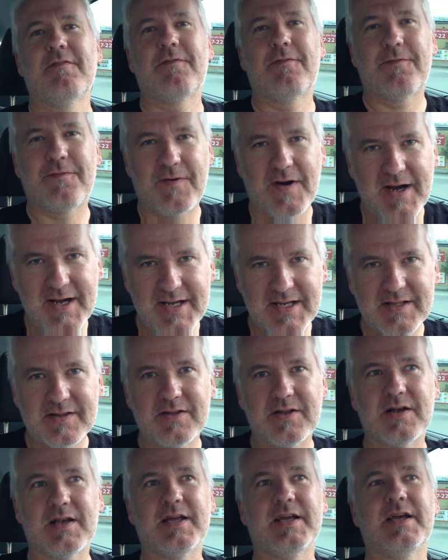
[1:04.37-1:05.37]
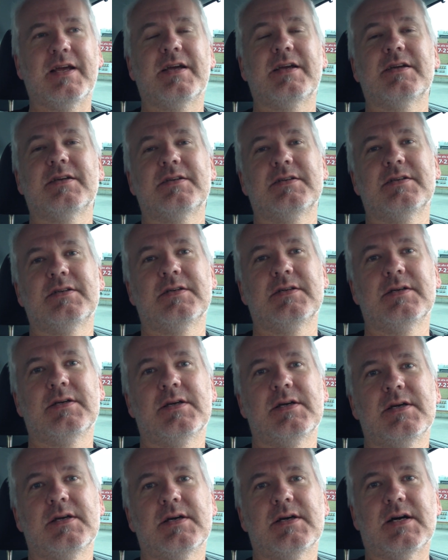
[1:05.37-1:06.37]
Finally.
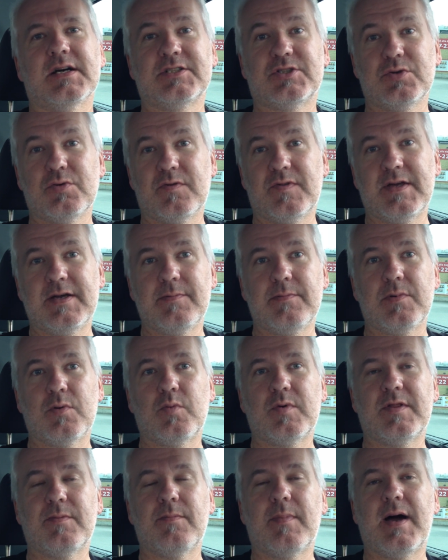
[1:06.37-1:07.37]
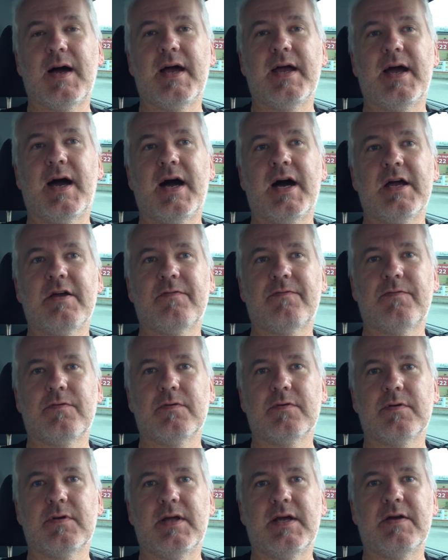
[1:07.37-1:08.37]
I do them with my
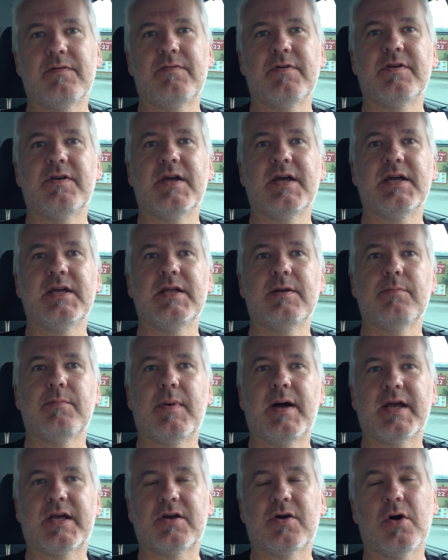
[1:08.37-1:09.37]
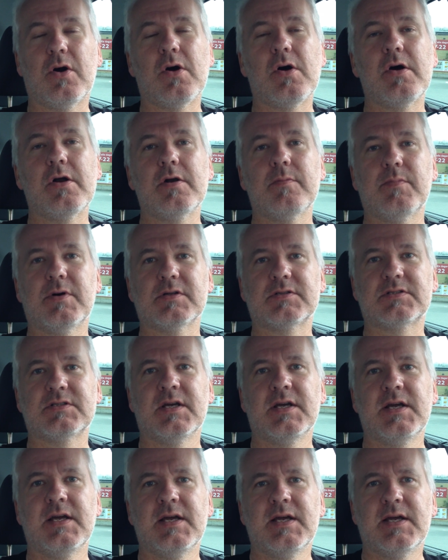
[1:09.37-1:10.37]
iPhone every day in my car, but
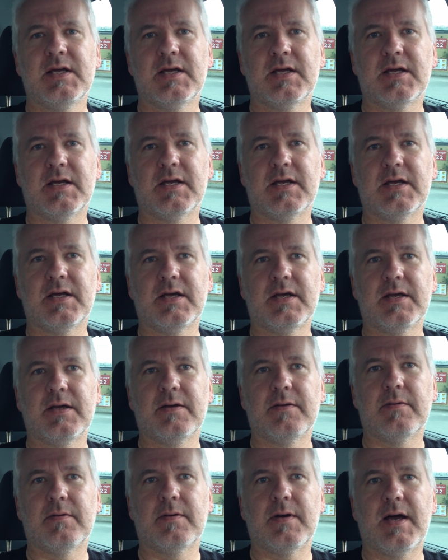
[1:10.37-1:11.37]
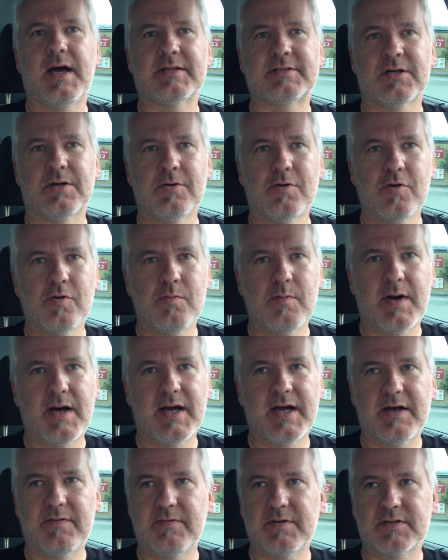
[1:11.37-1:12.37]
at home
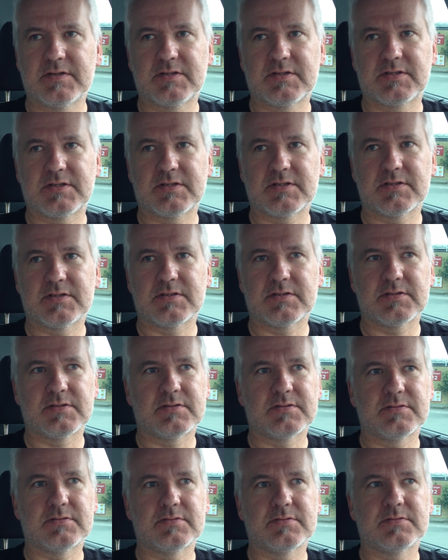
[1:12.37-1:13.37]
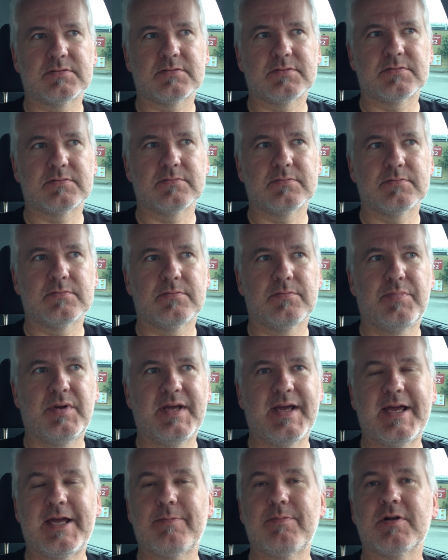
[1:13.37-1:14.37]
I haven't
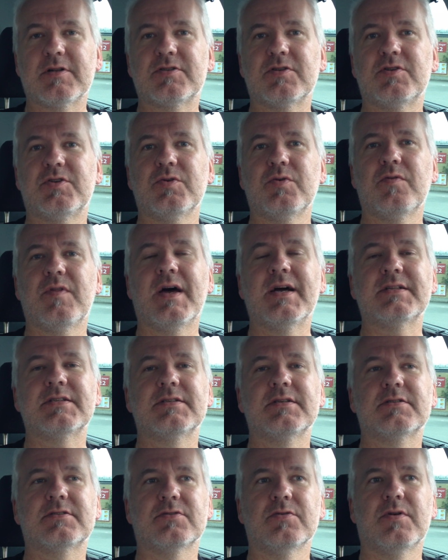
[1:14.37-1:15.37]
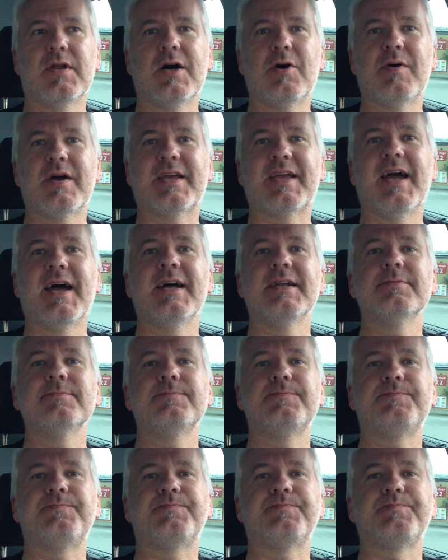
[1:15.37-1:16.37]
been able to do that, so now I can.
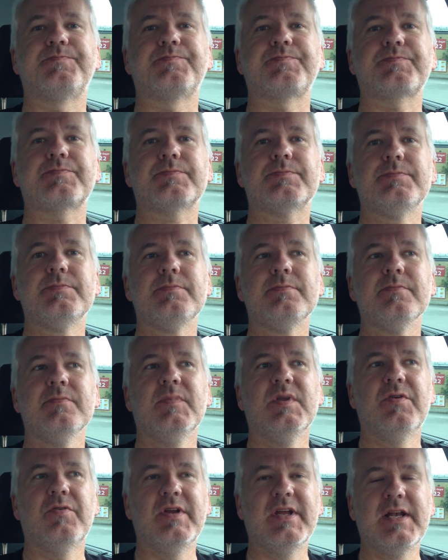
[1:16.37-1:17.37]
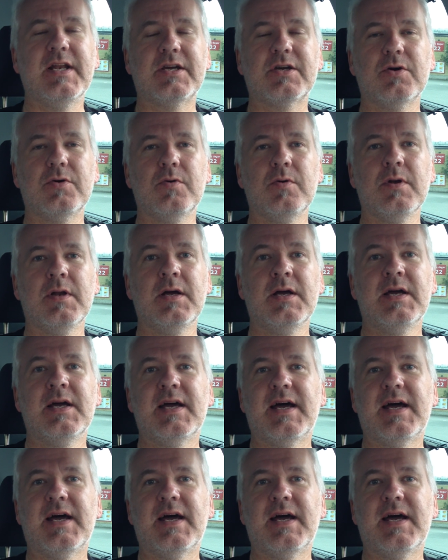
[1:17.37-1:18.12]
Really cool.